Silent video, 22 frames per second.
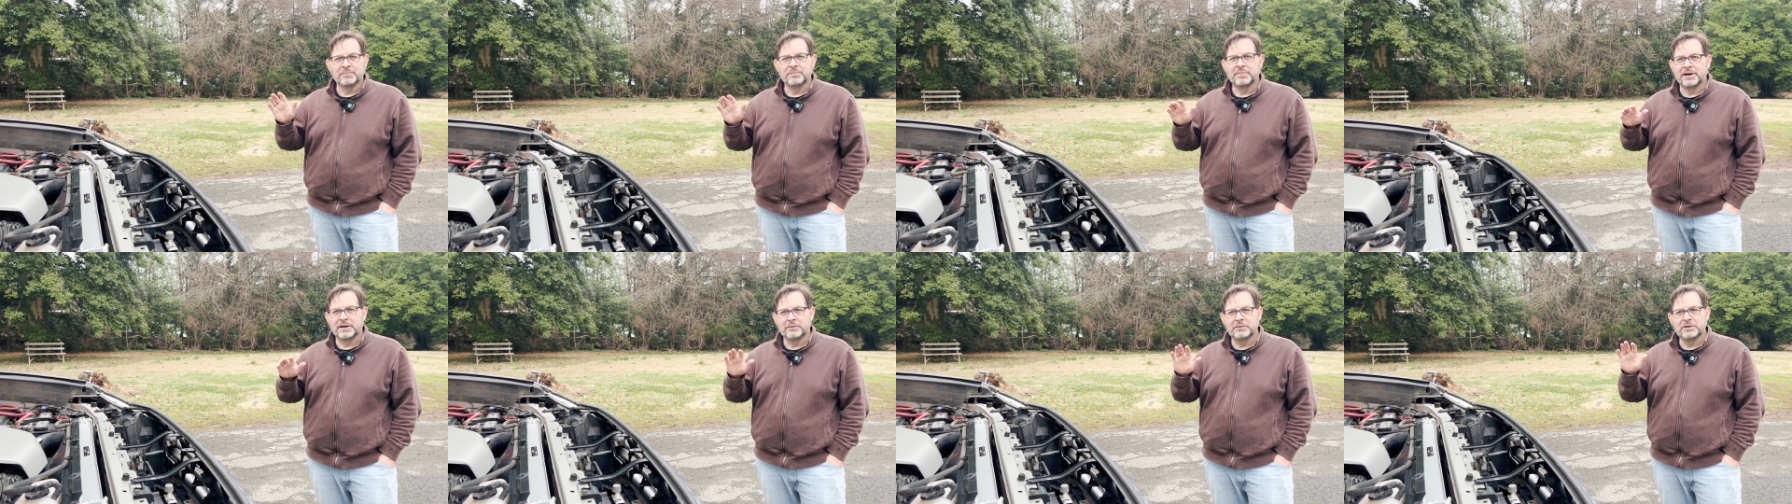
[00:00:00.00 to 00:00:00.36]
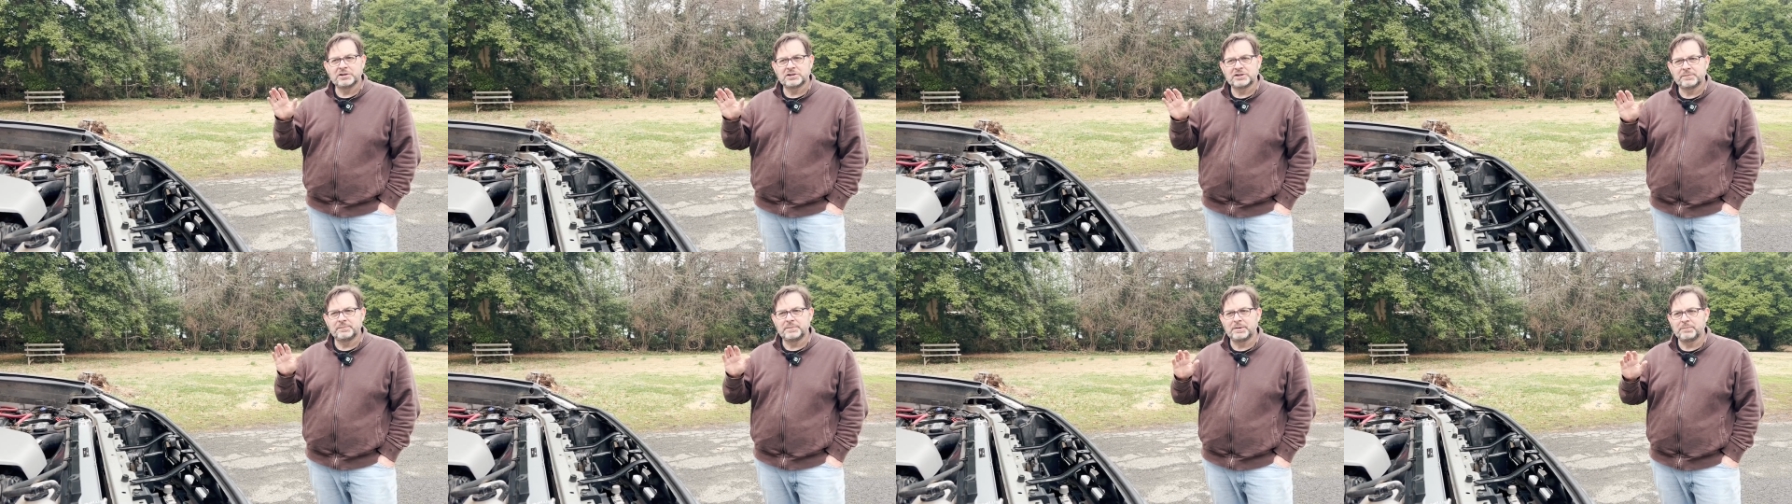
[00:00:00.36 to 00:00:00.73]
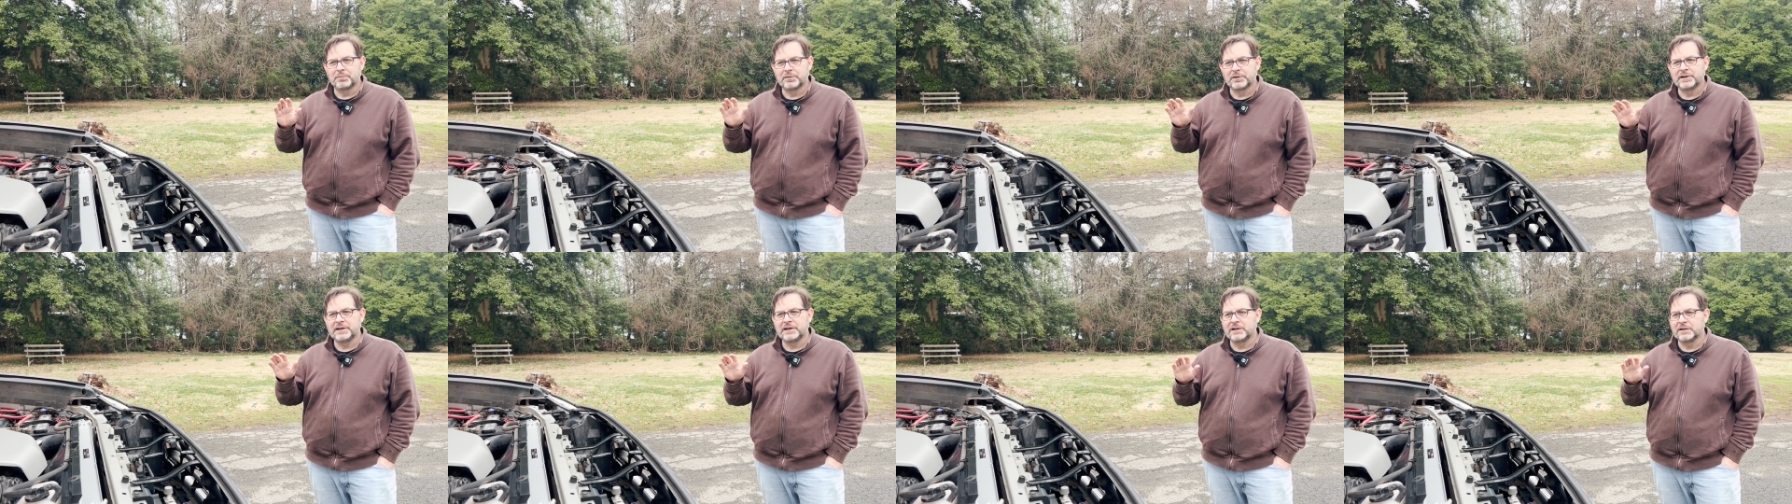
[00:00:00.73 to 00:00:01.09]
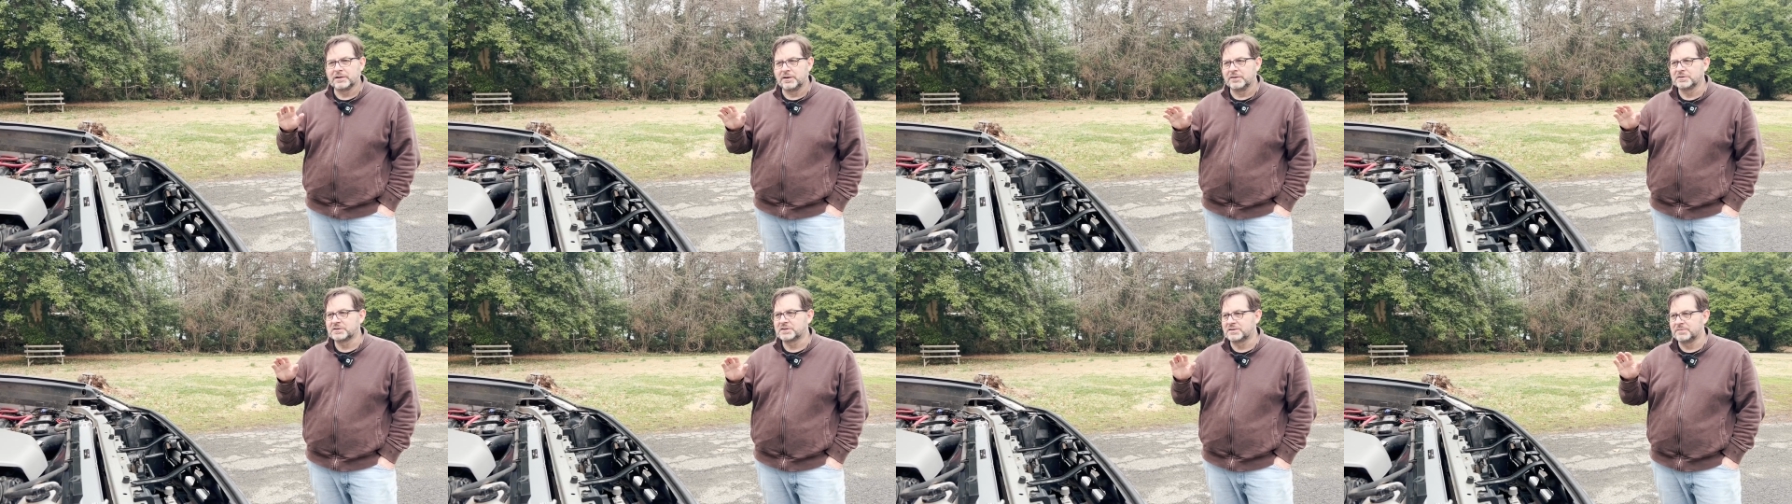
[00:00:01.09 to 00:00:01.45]
but we should be pretty
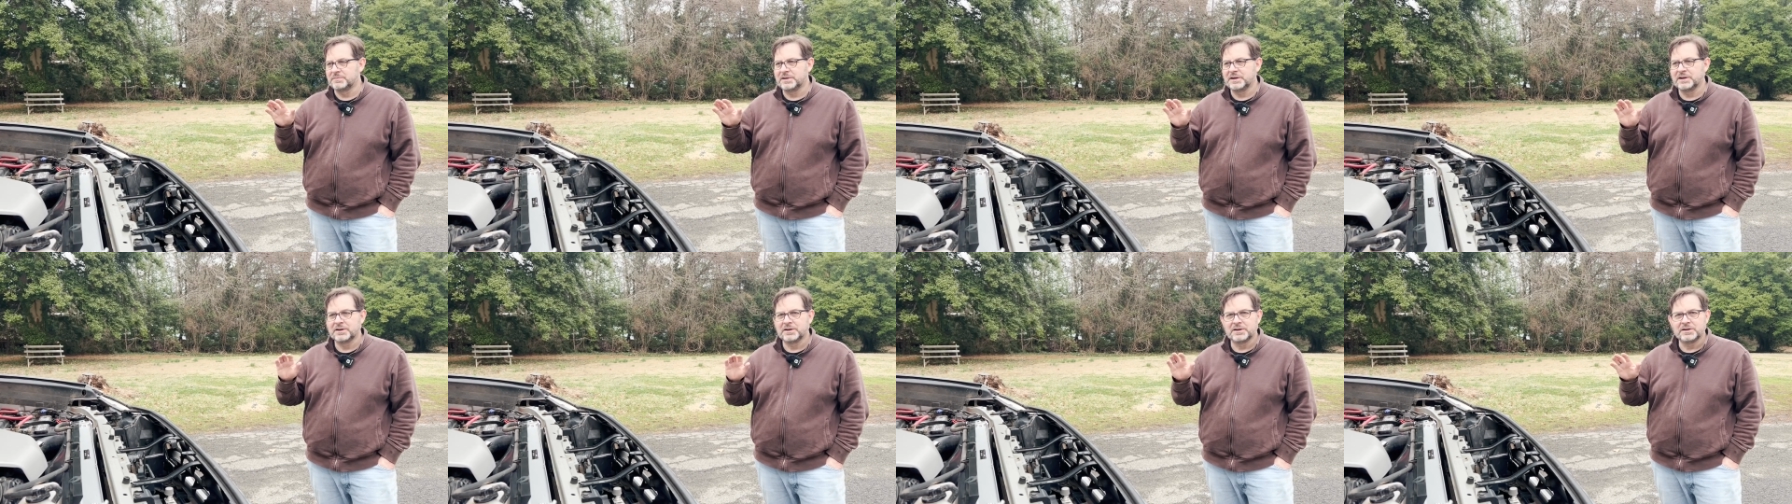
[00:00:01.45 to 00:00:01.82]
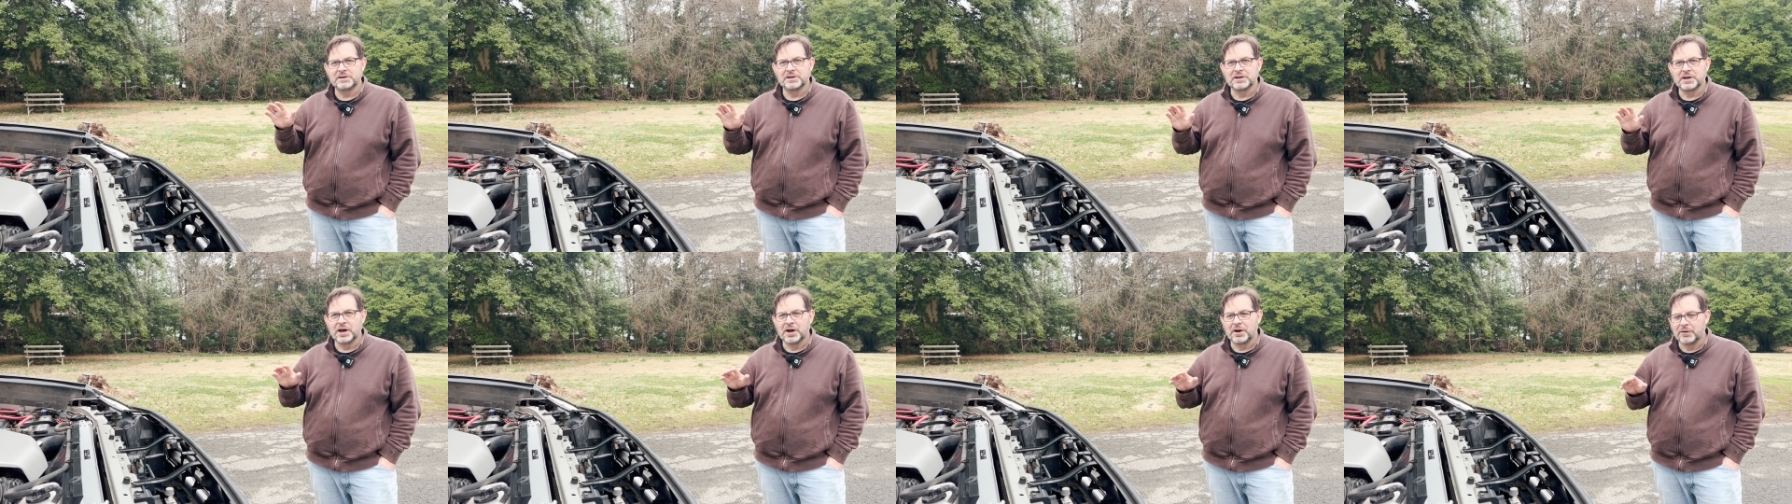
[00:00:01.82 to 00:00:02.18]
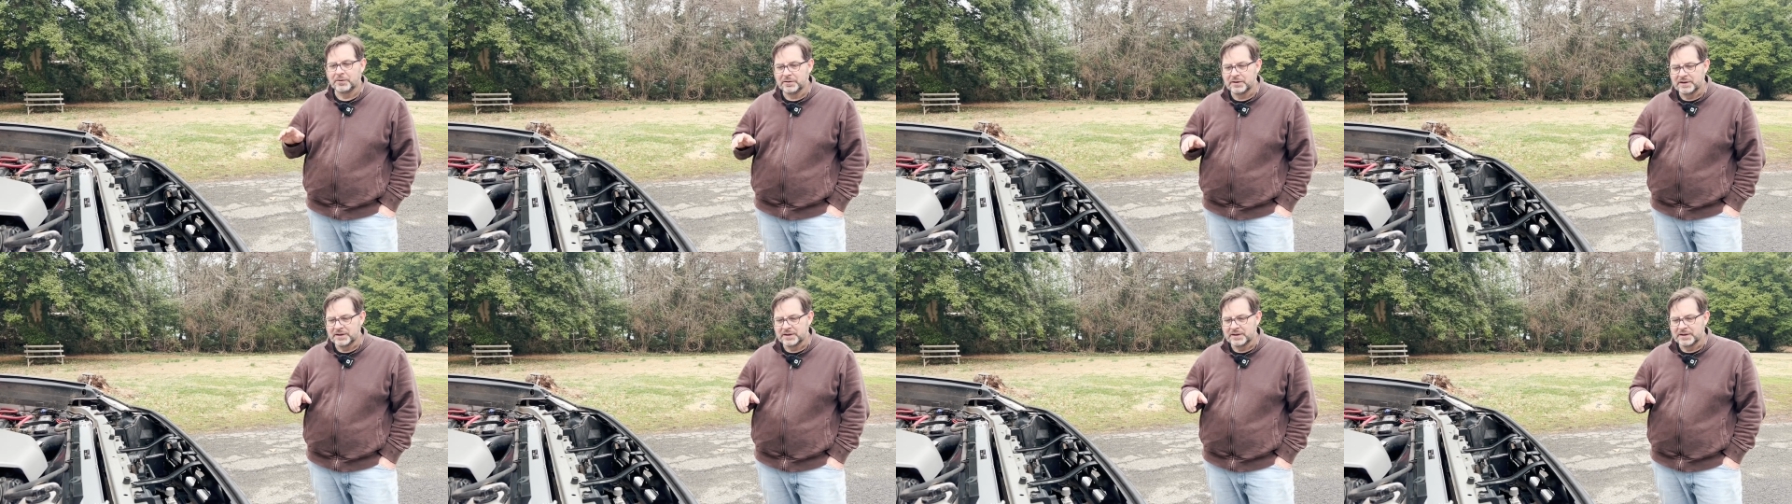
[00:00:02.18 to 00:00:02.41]
close to being good to go.